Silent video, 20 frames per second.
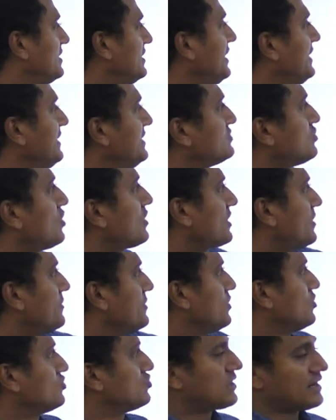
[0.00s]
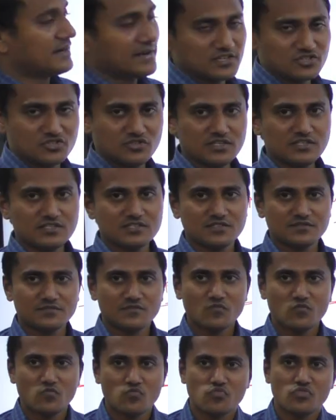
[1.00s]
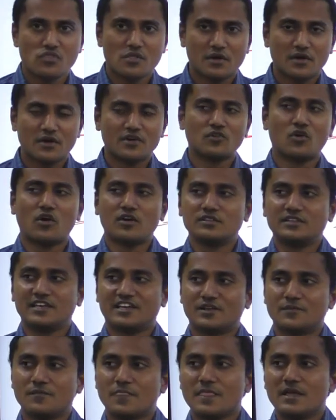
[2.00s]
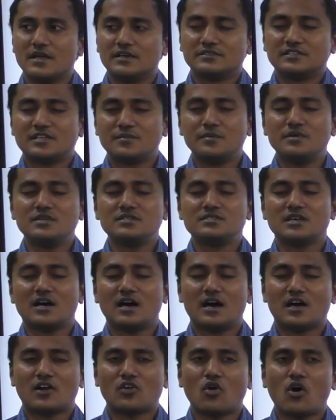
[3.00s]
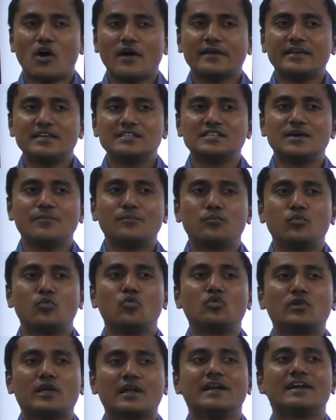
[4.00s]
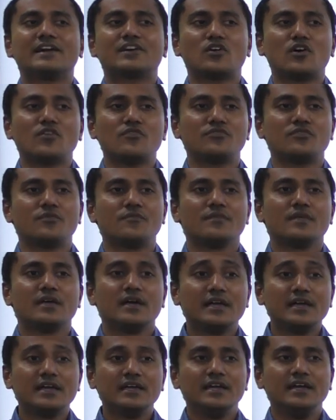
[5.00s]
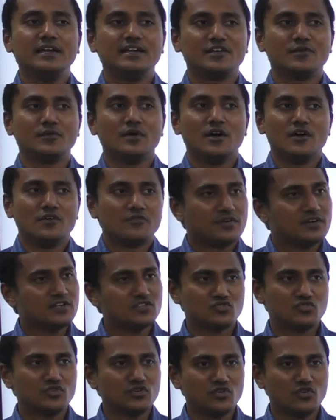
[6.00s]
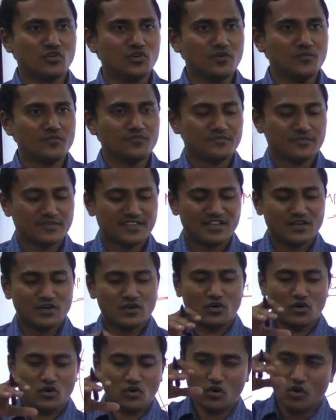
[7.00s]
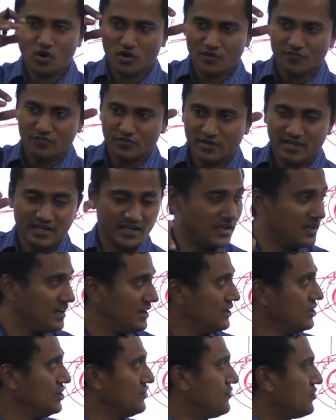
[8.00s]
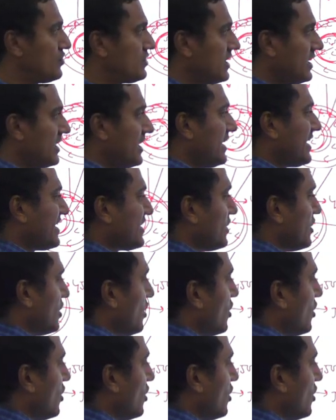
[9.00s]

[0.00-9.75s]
Heat is not coming out. So conduction is not there. That means rock is a poor conductor of heat. Friends, do you know rock? If you take